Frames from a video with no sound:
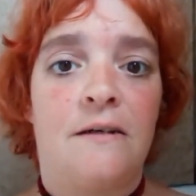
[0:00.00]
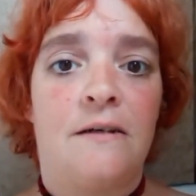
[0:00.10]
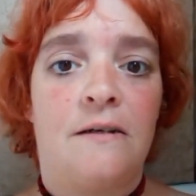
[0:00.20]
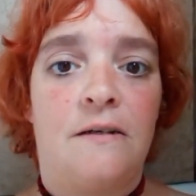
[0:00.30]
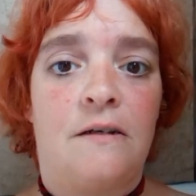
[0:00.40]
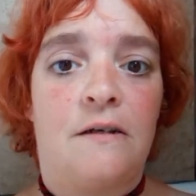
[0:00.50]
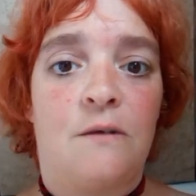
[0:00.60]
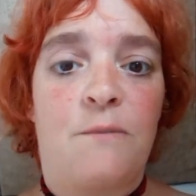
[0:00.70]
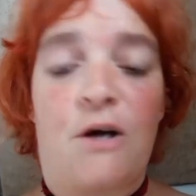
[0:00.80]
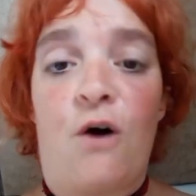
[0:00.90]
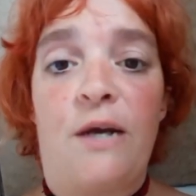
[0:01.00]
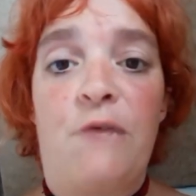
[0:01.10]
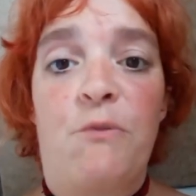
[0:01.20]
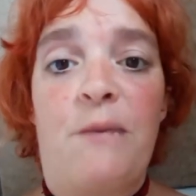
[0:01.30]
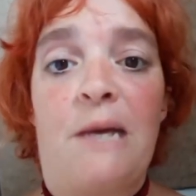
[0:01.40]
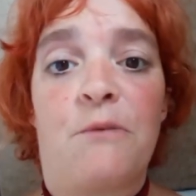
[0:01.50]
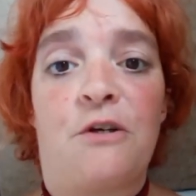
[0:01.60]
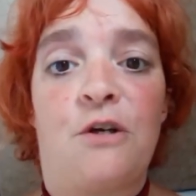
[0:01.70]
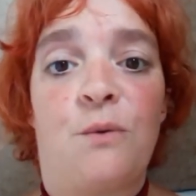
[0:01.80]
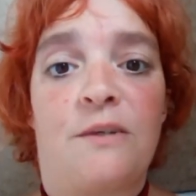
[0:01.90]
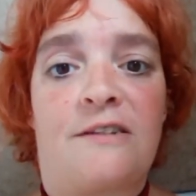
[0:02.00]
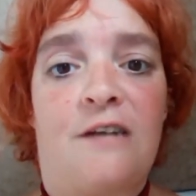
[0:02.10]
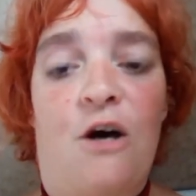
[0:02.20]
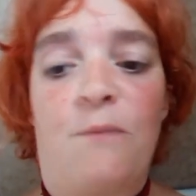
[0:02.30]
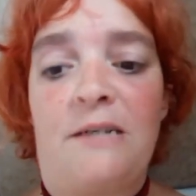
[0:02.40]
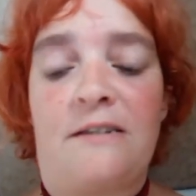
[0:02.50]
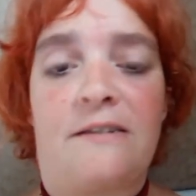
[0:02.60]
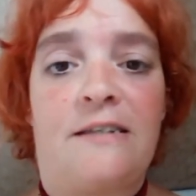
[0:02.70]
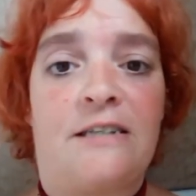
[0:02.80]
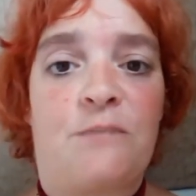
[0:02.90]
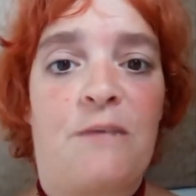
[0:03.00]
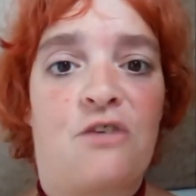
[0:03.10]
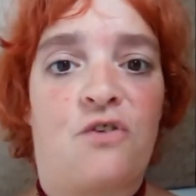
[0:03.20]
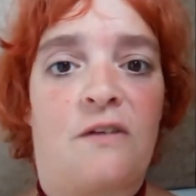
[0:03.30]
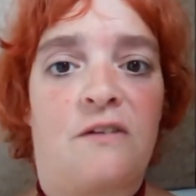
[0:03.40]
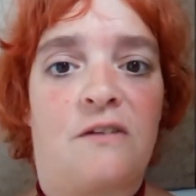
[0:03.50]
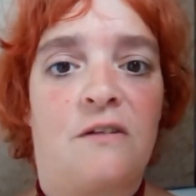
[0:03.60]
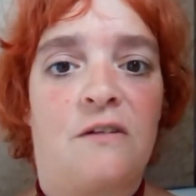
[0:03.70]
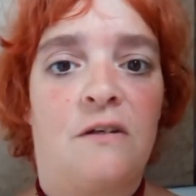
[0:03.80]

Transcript: you know, but all he would be able to do was tell me to see a specialist